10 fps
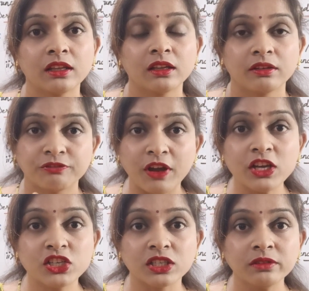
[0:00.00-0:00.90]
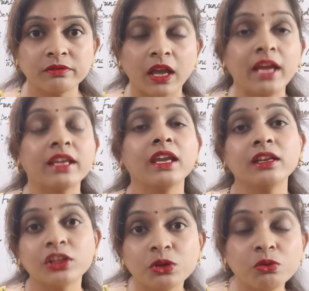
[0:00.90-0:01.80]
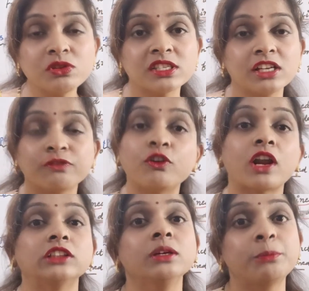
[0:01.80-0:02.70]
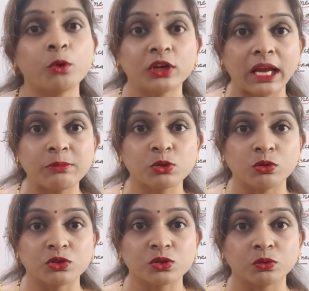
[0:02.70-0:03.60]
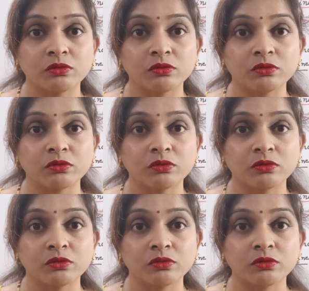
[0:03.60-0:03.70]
function, I can use it for other programs also.